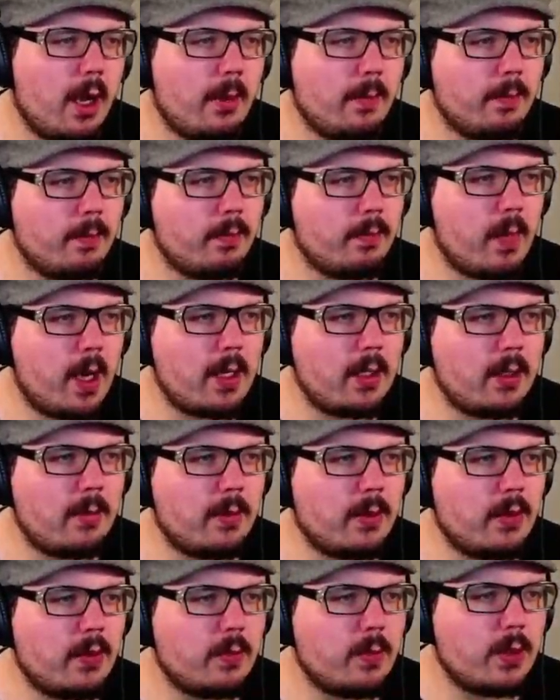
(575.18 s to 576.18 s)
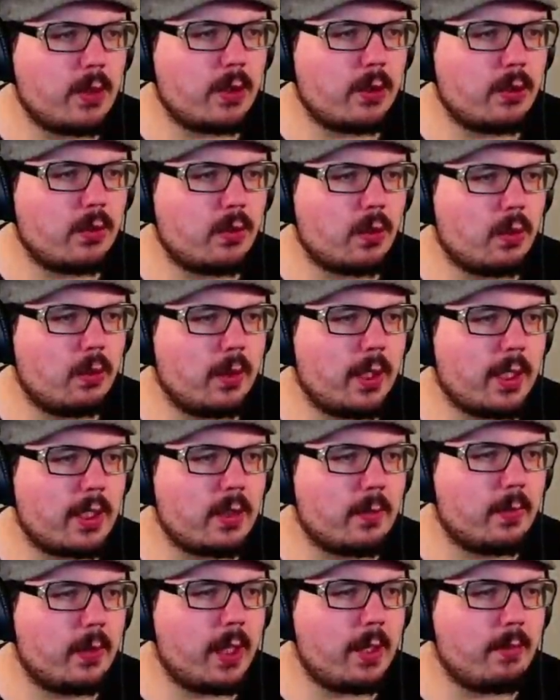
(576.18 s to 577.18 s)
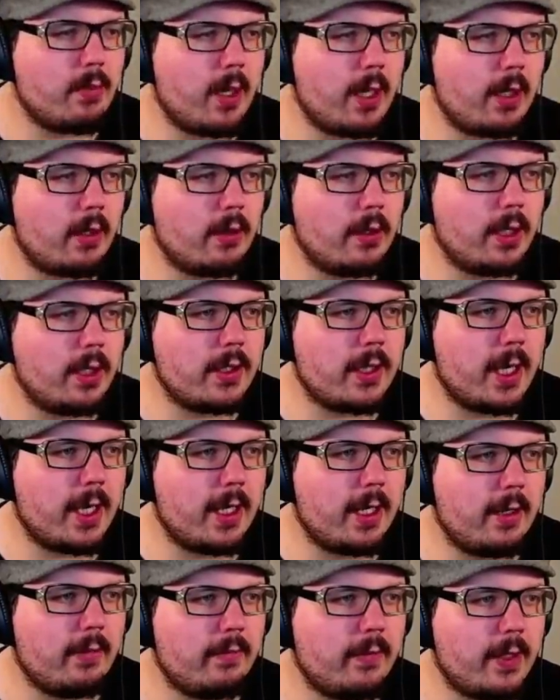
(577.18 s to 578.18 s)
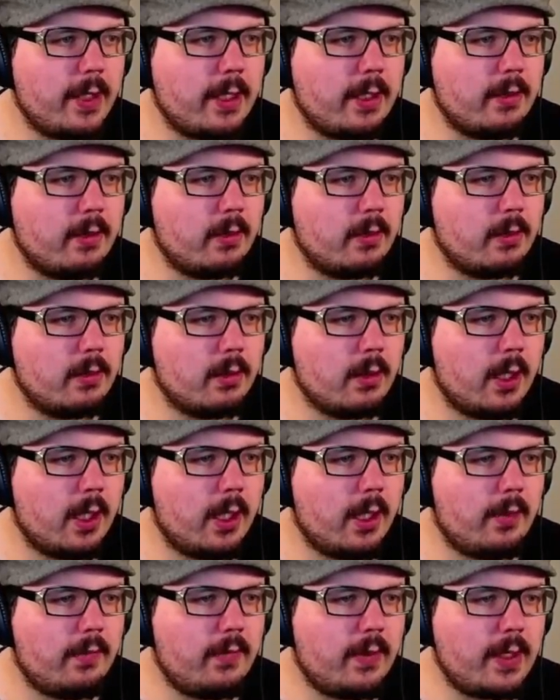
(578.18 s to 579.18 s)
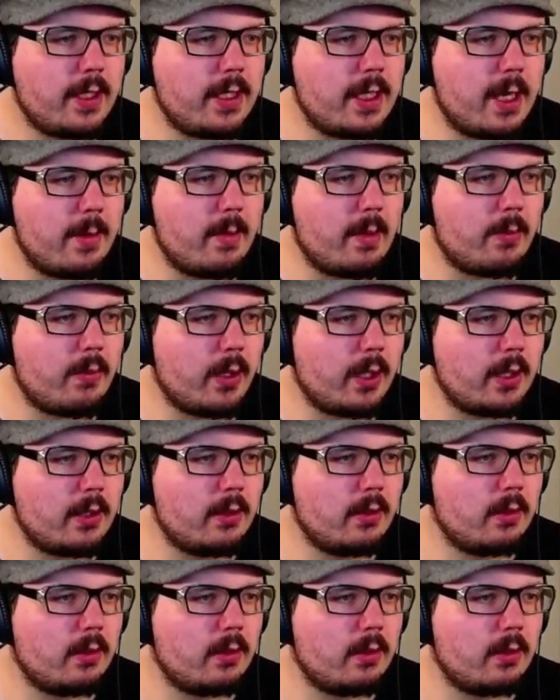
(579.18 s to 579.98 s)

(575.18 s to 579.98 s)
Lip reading: Mainly because Mission Control likes to play prank on us. Haha funny. Haha funny gamer prank.